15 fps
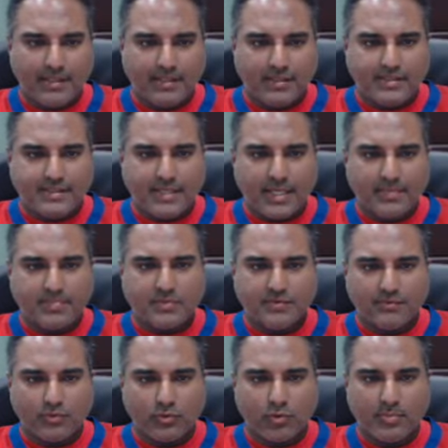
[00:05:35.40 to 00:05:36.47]
Types of
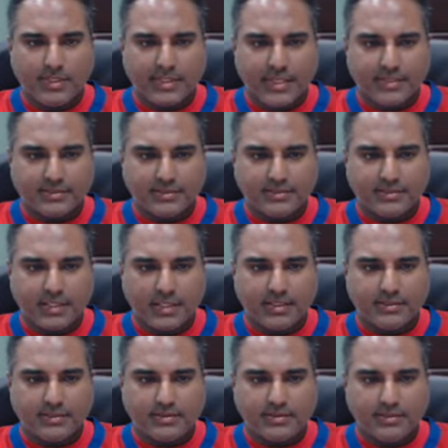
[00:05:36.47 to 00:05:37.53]
aerobic exercise:
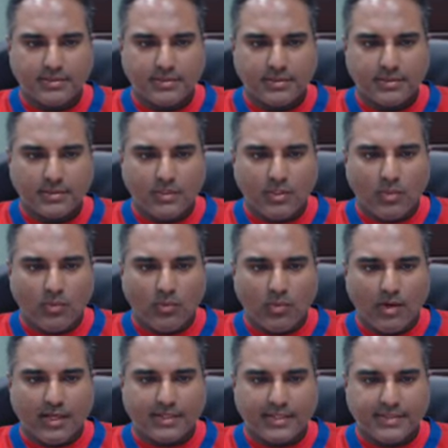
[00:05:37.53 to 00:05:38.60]

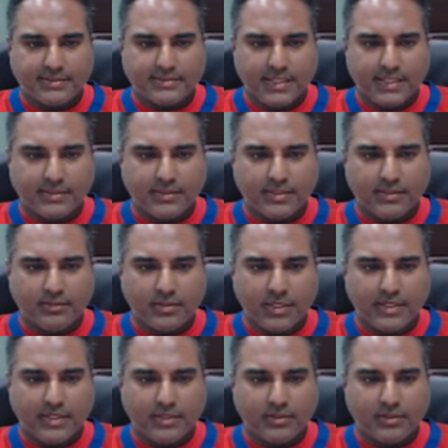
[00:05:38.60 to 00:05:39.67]
walking, cycling,
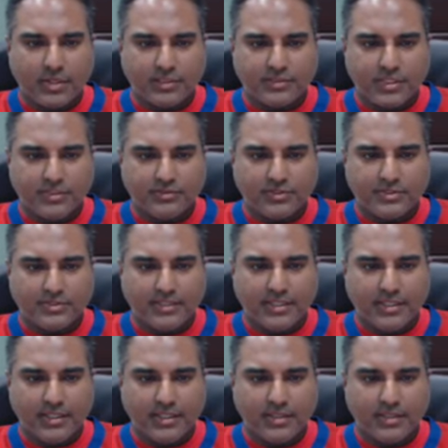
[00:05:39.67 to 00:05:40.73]
running, cross-country
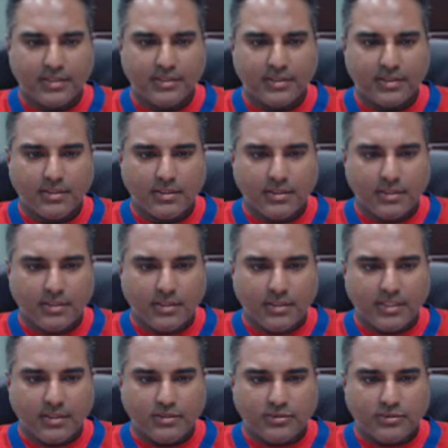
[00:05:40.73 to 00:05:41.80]
skiing,
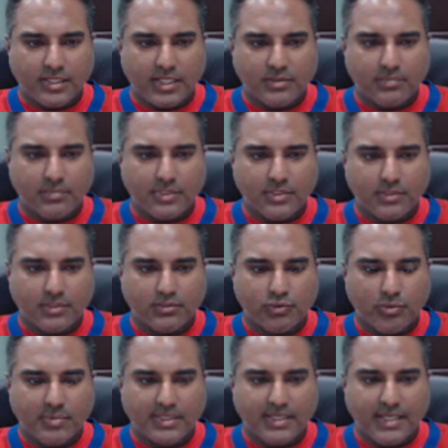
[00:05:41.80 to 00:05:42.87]
treadmill,
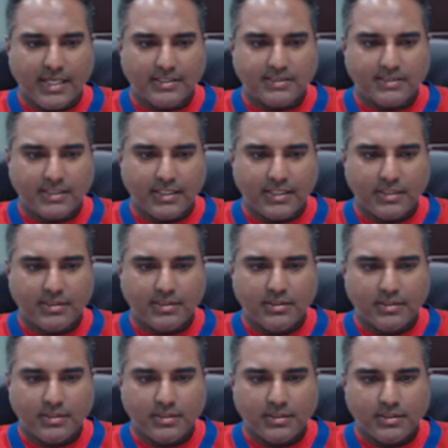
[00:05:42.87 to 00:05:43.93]
aerobic dancing,
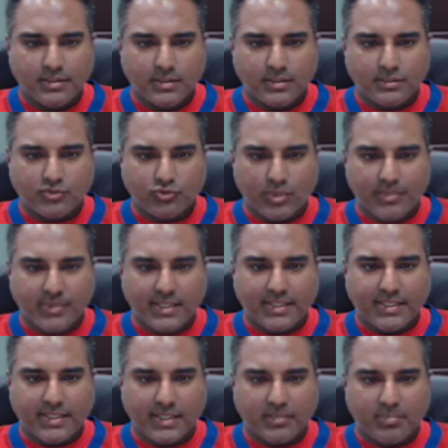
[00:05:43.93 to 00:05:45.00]
swimming,
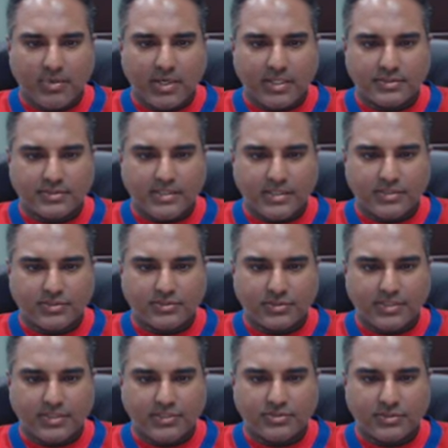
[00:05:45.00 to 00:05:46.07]
kickboxing,
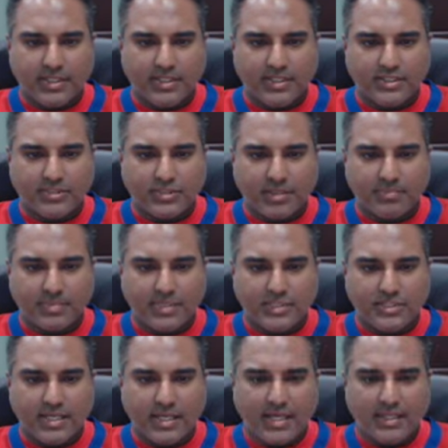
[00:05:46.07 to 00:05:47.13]
circuit training, jumping
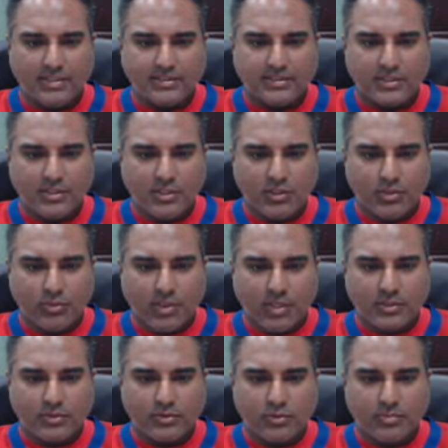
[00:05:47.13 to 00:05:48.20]
jacks, water
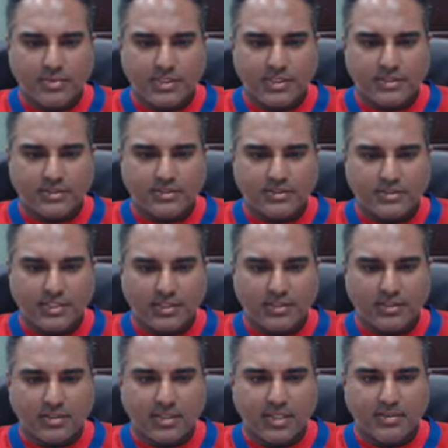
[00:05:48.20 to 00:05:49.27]
aerobics, stair
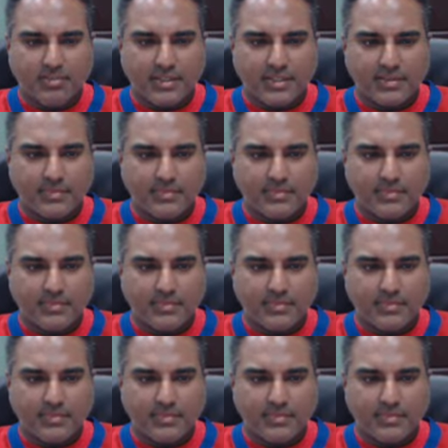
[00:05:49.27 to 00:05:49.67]
climbing.